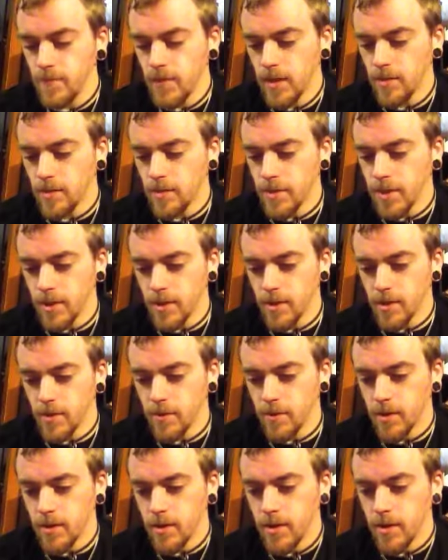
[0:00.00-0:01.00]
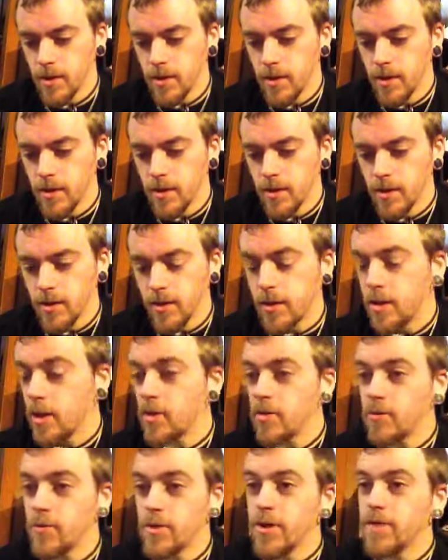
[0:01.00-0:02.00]
But
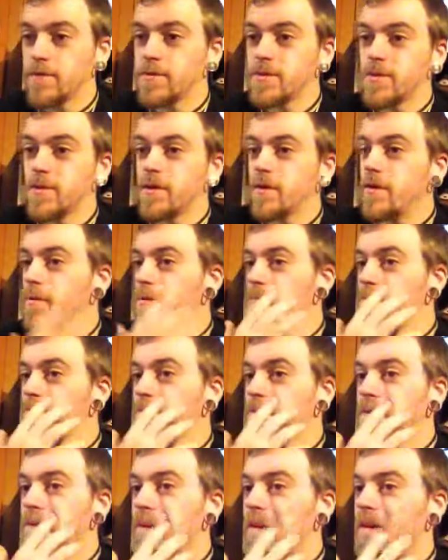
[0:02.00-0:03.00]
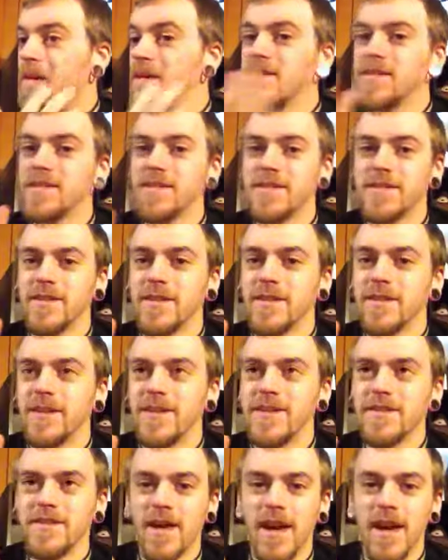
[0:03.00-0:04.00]
Keanu Reeves, his
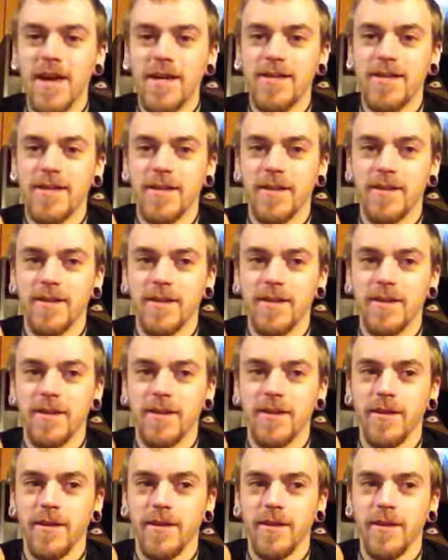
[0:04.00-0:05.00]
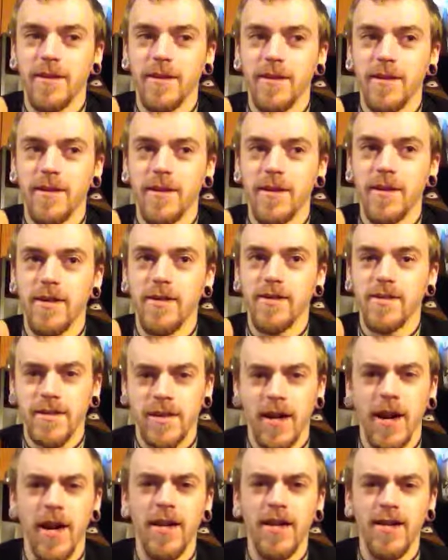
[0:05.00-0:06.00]
acting is
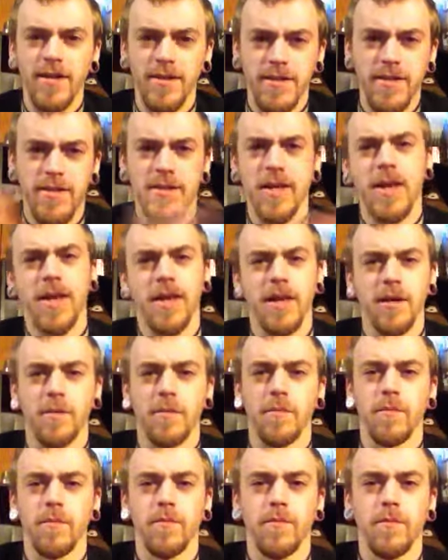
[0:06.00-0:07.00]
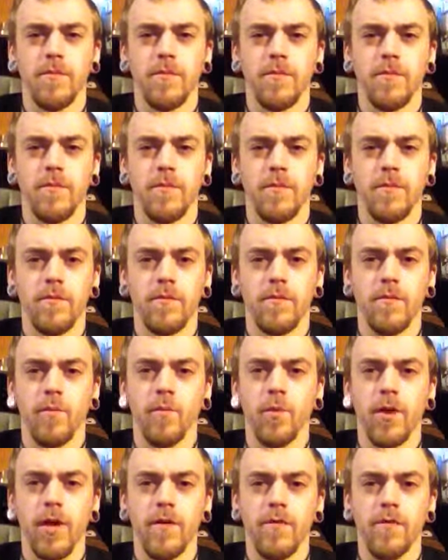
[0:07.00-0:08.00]
kind of the same
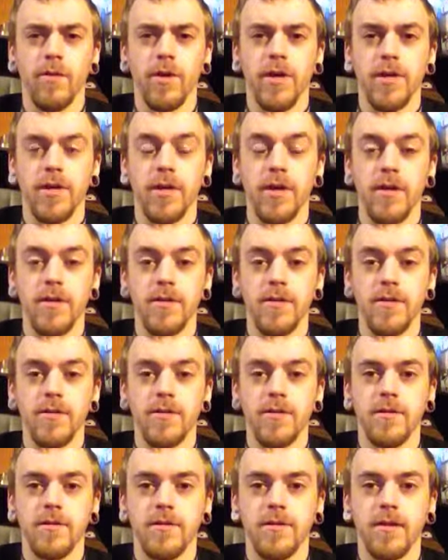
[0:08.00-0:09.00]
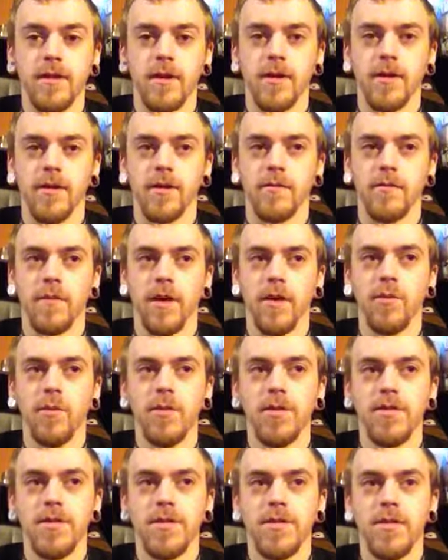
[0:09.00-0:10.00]
whatever he does. I
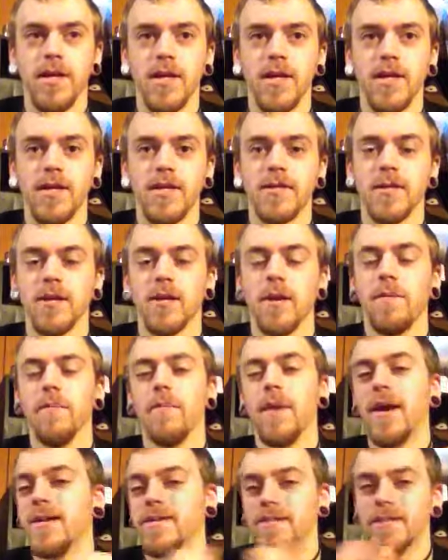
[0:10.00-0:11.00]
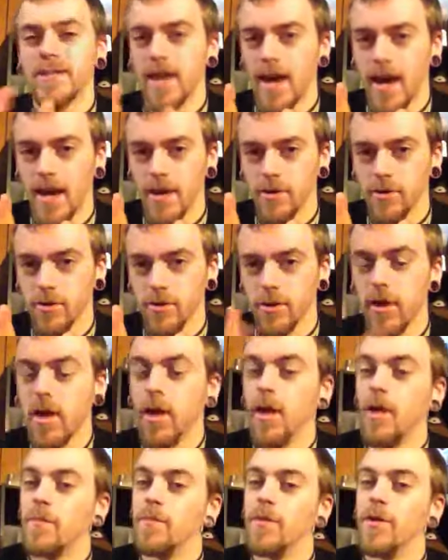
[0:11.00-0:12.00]
wouldn't say he's an amazing actor,
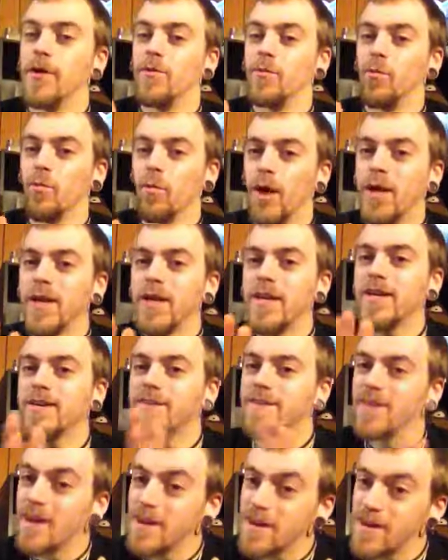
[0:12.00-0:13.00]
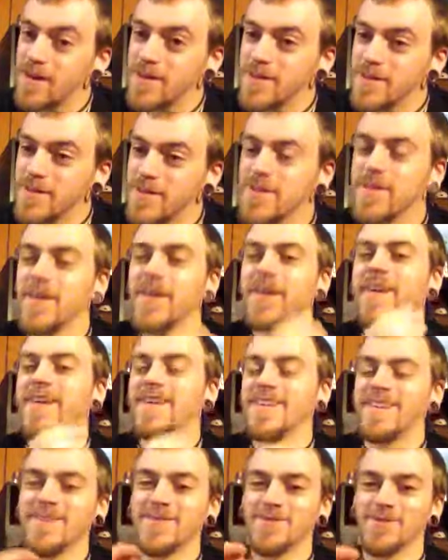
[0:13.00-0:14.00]
but what he does
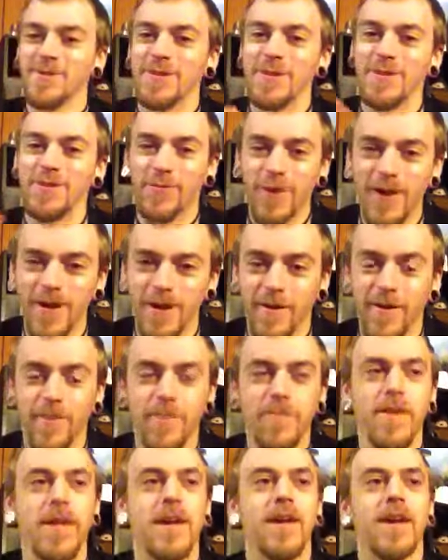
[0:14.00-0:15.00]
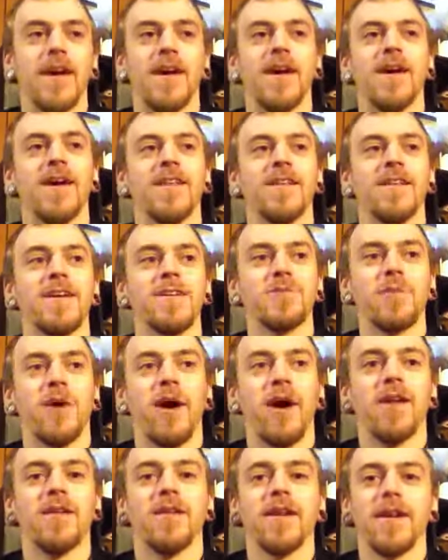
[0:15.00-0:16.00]
really well. And that's
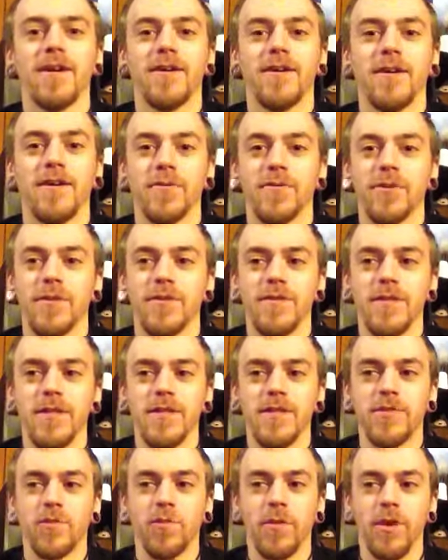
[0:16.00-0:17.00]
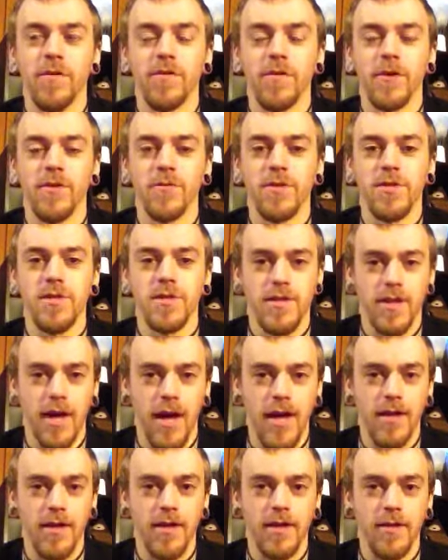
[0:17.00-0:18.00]
why I like Keanu Reeves. He's one of those
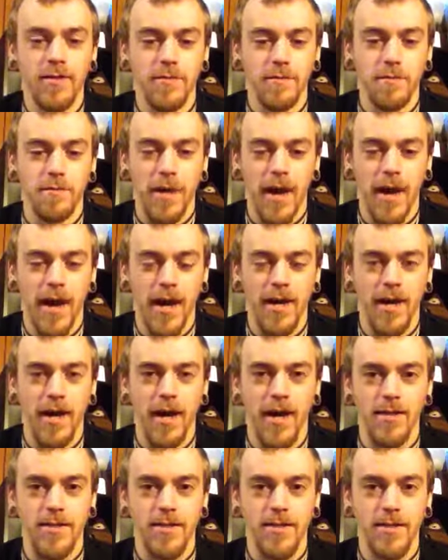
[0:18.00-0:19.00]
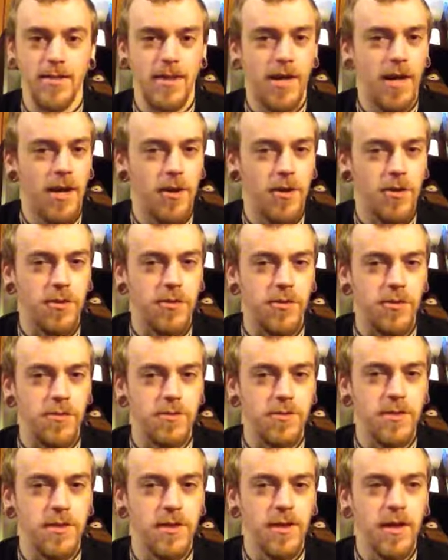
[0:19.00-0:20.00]
silent, badass
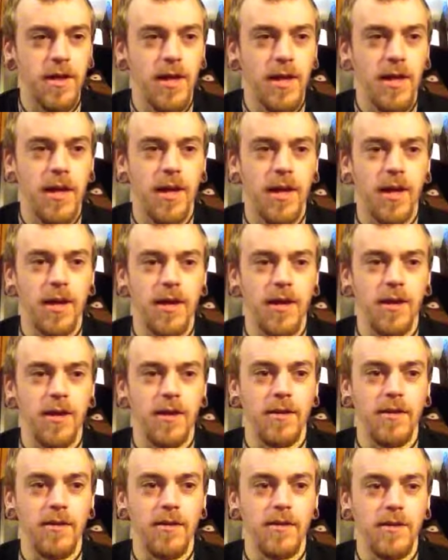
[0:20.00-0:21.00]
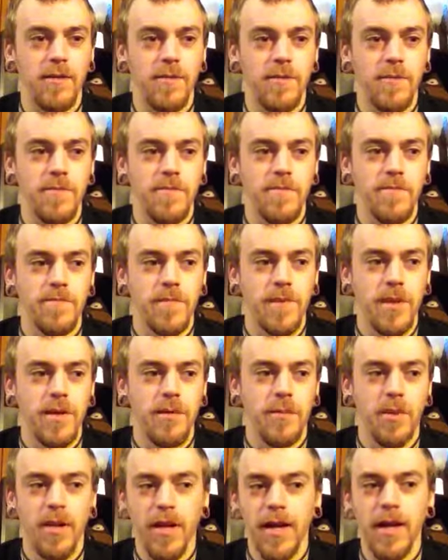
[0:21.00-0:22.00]
characters. And
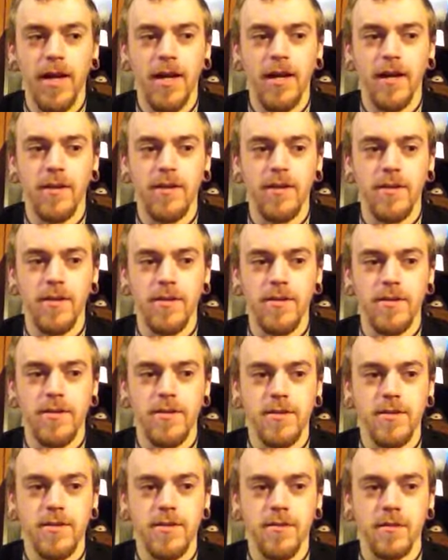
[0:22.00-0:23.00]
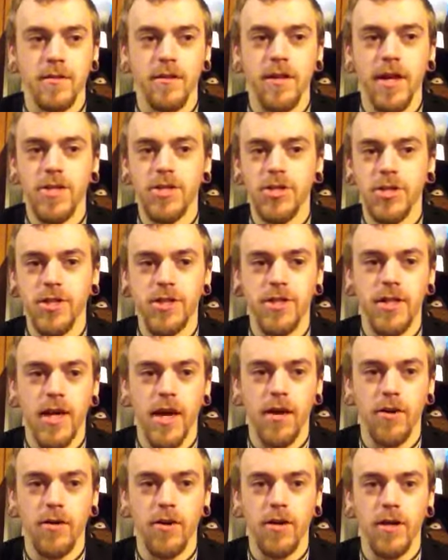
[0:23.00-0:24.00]
playing this
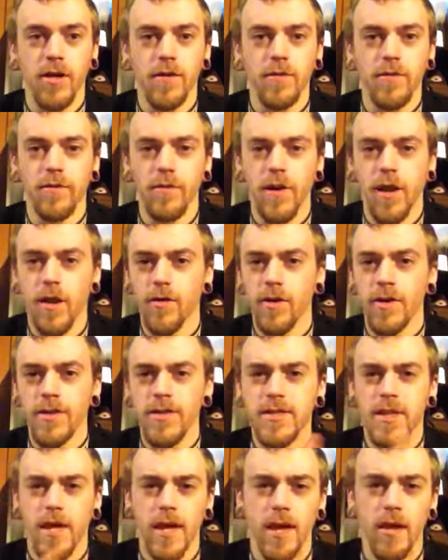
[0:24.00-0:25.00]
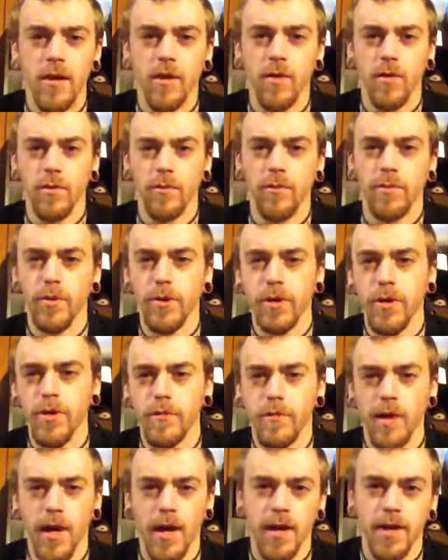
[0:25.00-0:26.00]
legendary, fairy tale,
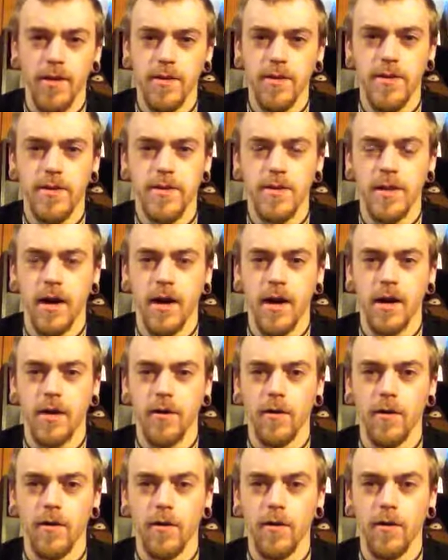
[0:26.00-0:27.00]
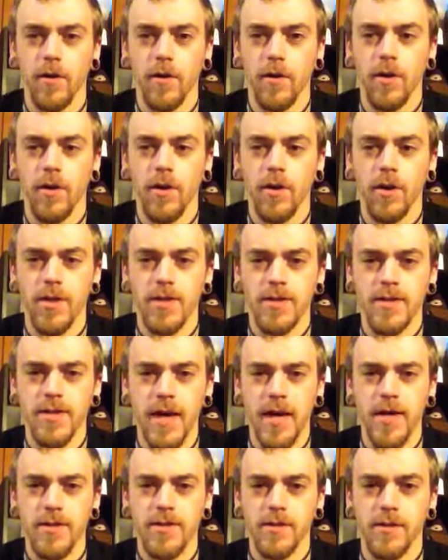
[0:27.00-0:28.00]
boogeyman style
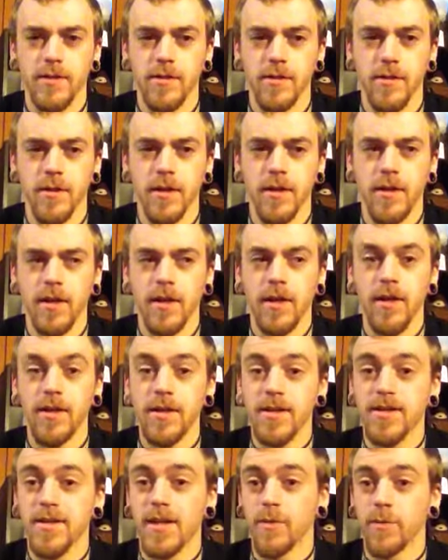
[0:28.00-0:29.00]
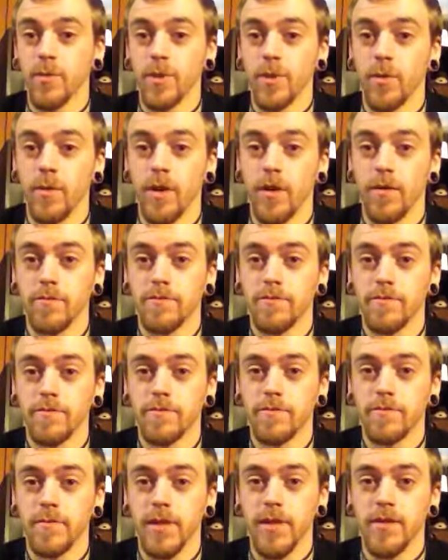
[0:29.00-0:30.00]
assassin, he does that really well.
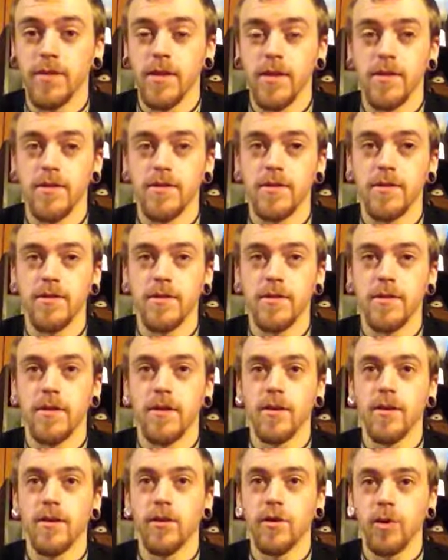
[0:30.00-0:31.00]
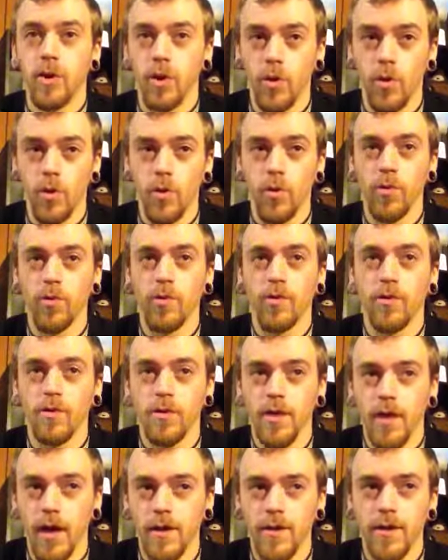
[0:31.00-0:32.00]
He does cold,
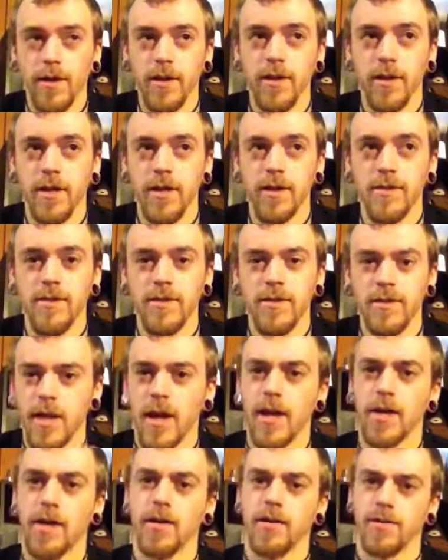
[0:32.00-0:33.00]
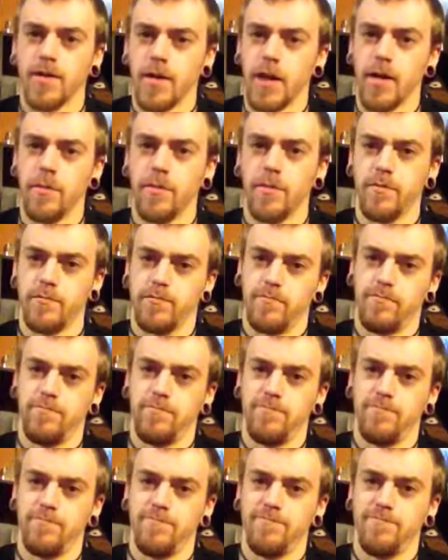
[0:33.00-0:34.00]
calculated, silent type
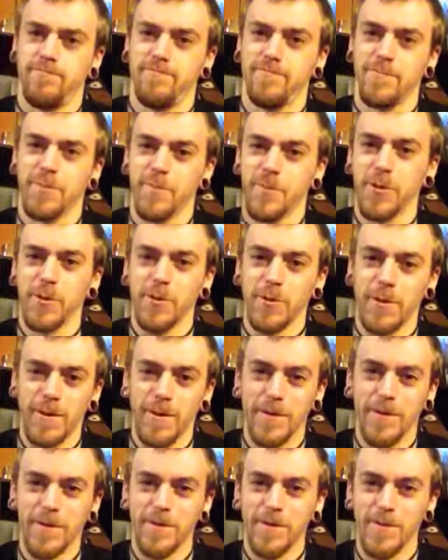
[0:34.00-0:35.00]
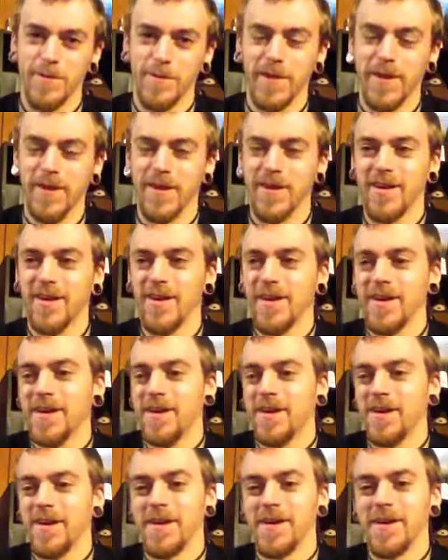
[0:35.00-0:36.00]
really well.
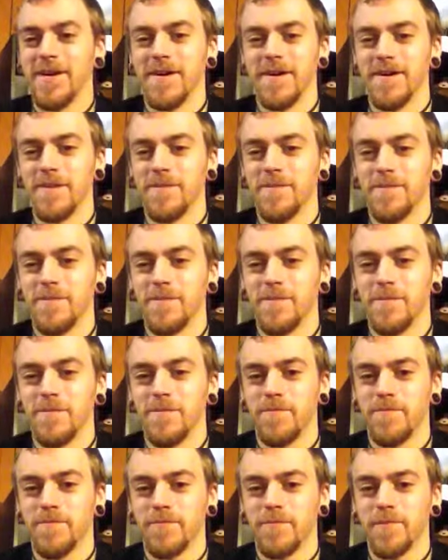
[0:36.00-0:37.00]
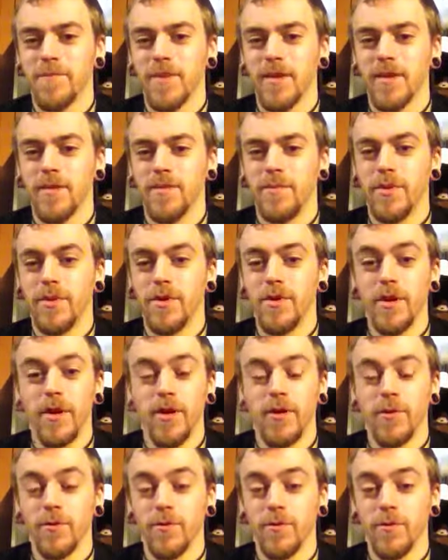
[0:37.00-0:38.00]
But
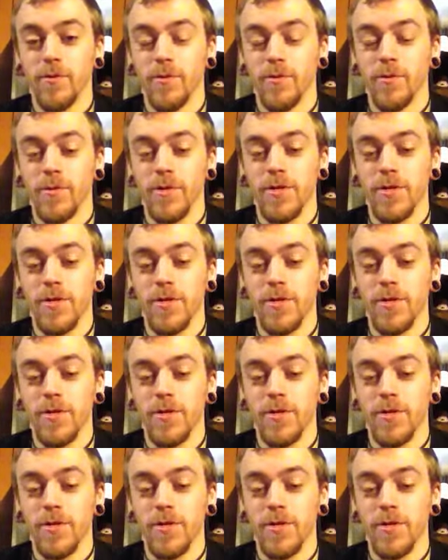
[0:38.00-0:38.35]
no, the